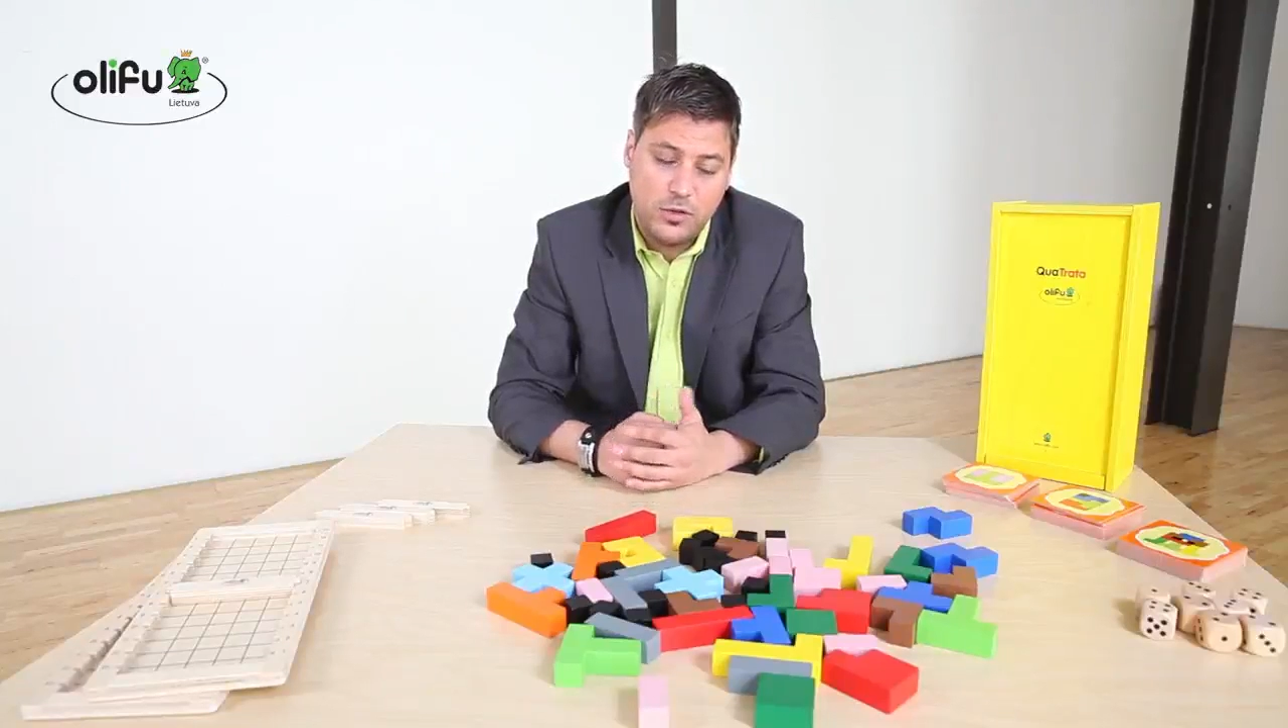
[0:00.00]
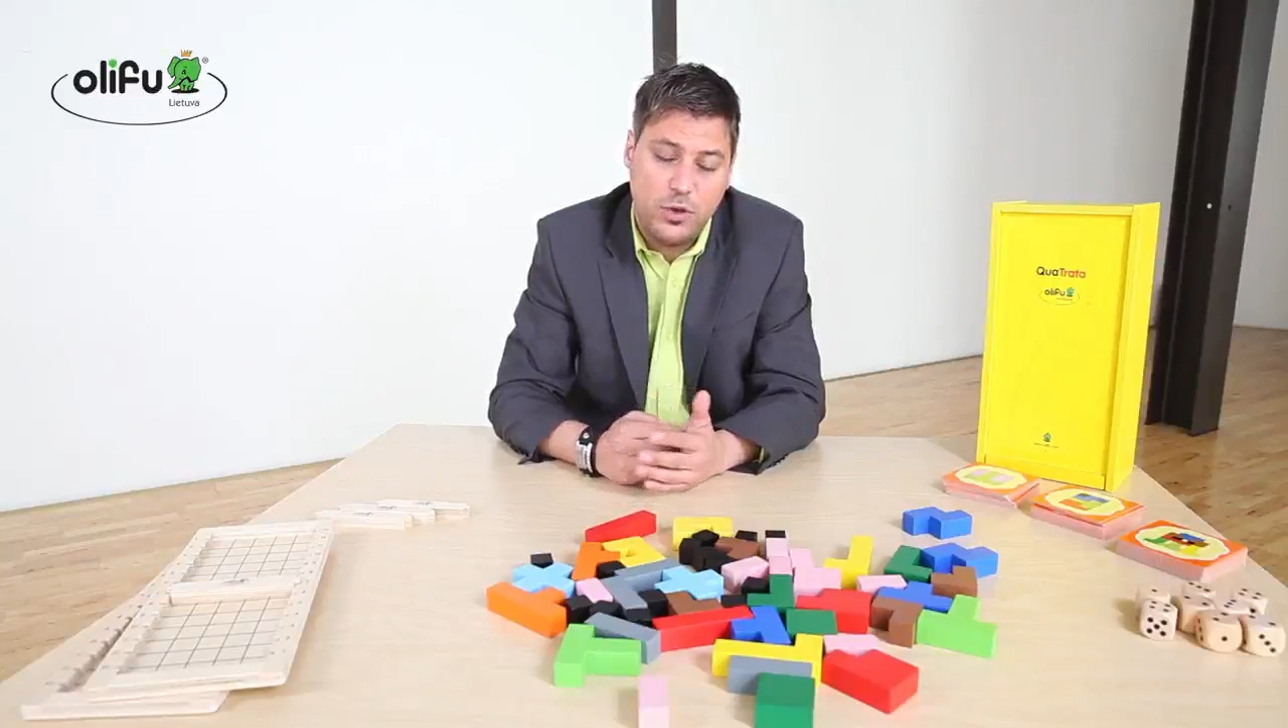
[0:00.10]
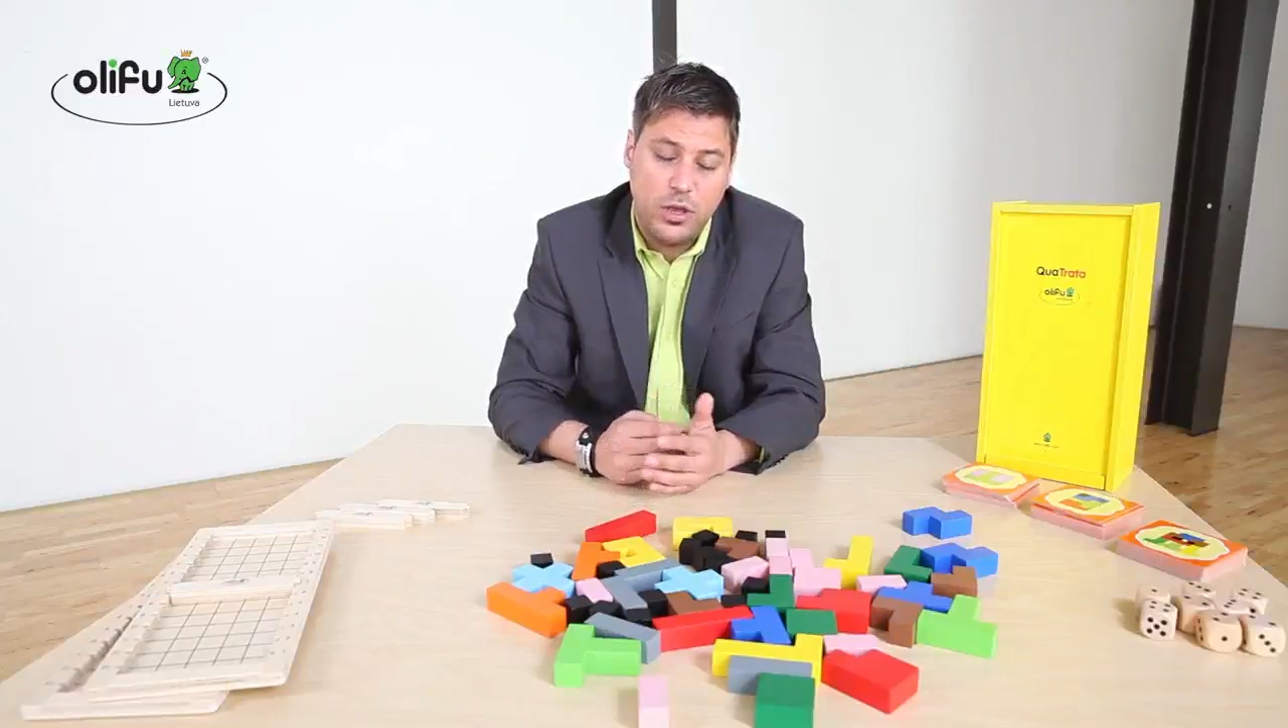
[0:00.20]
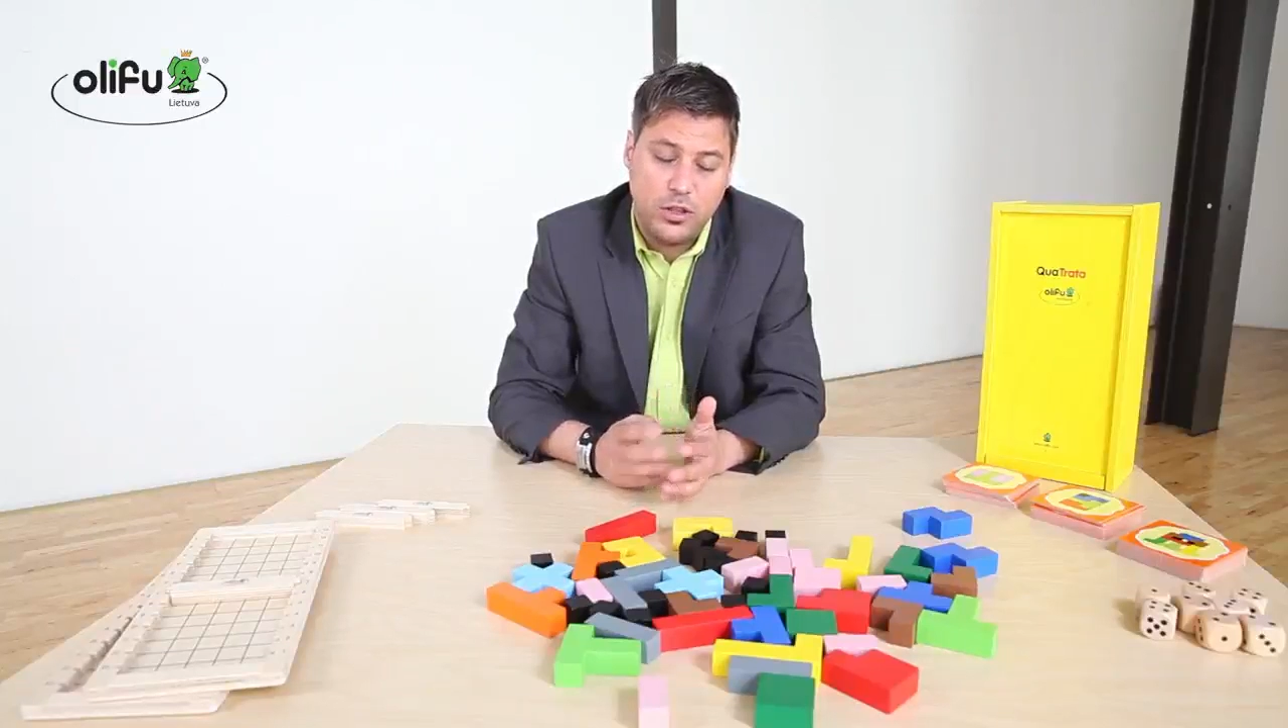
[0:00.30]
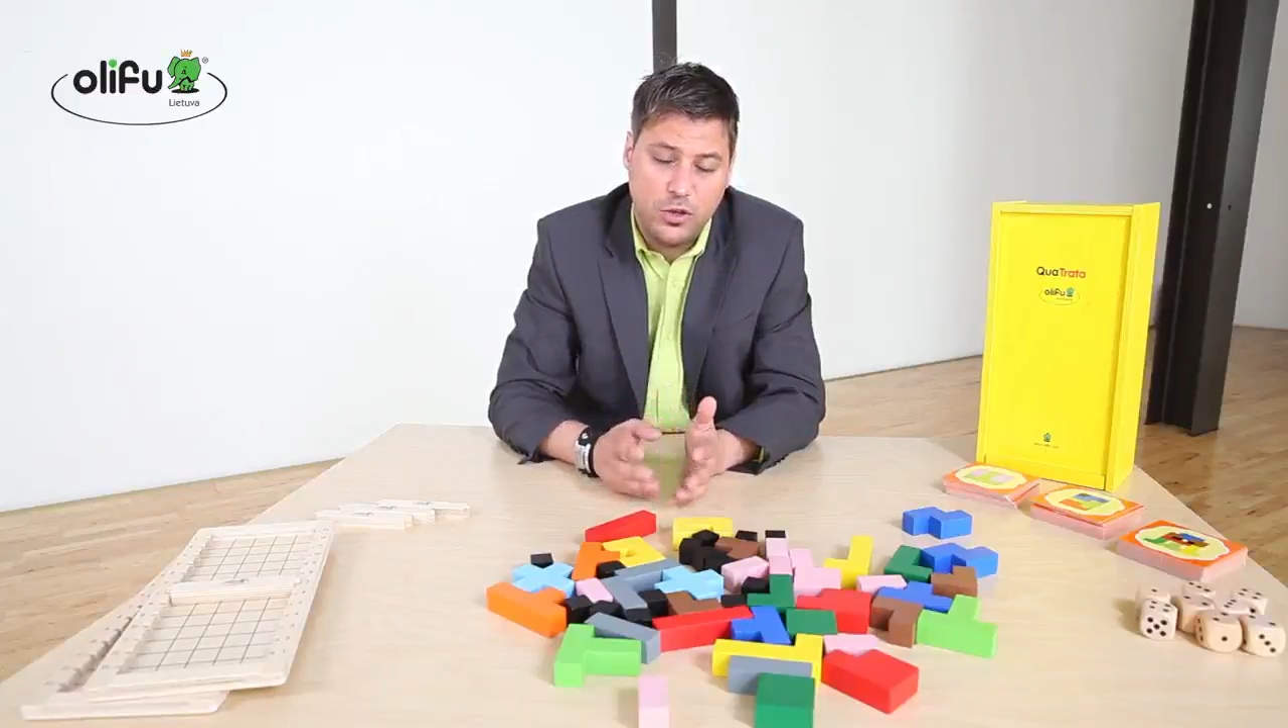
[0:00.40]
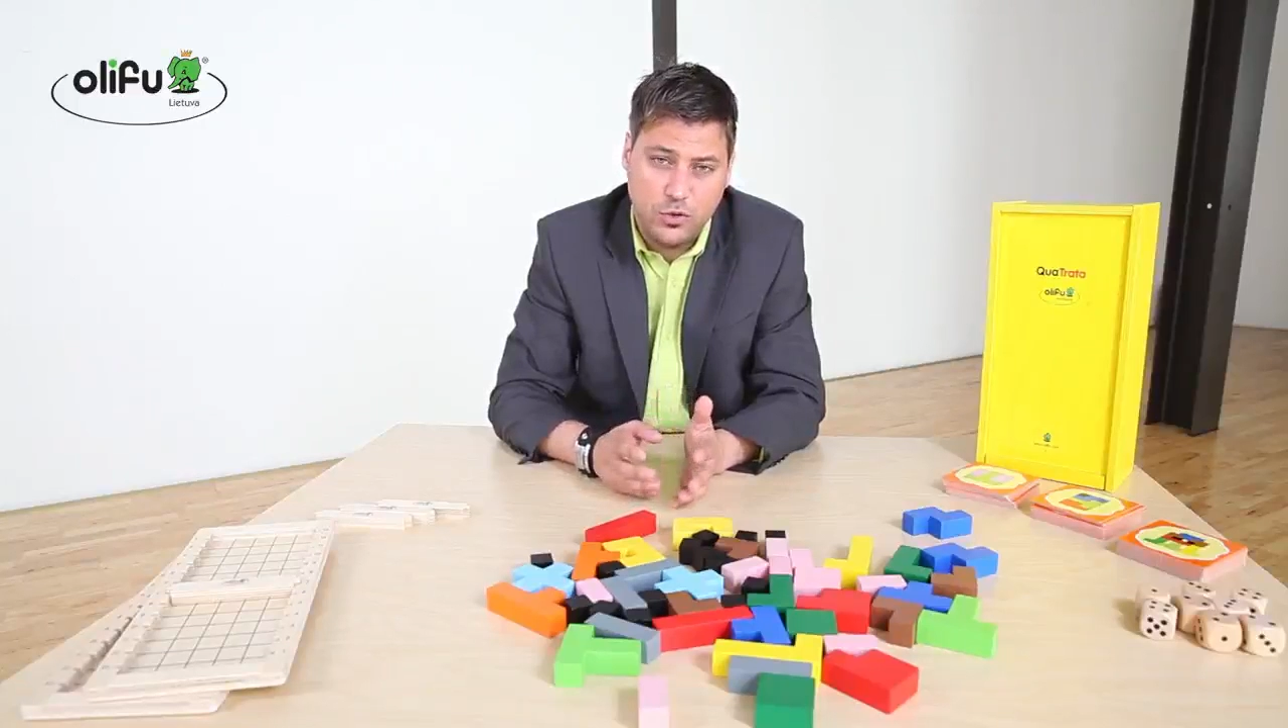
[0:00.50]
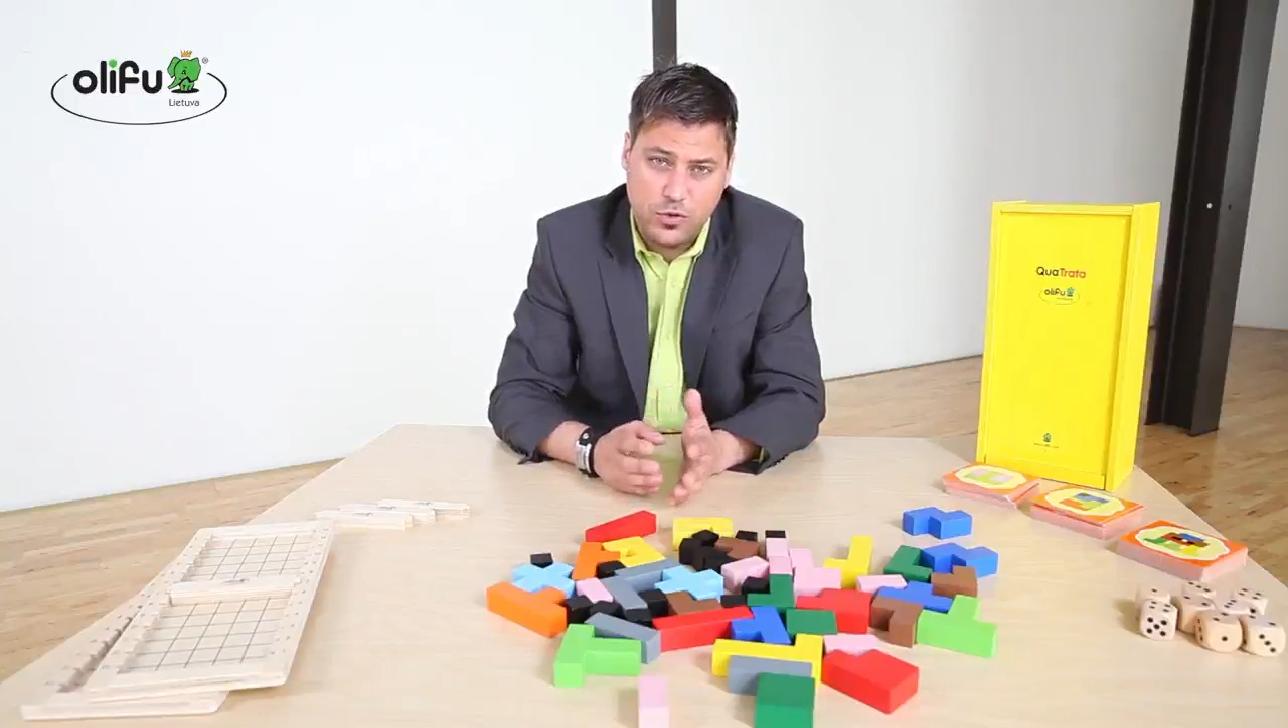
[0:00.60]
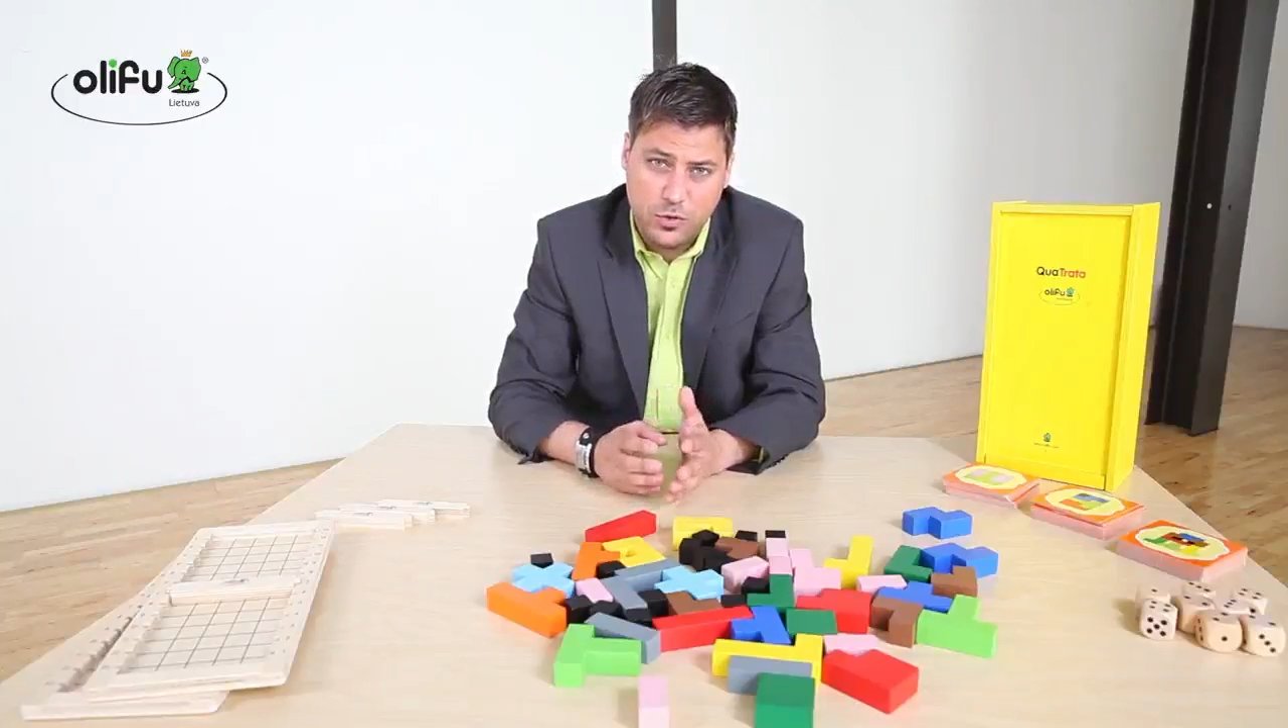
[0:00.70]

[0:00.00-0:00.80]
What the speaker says: to get used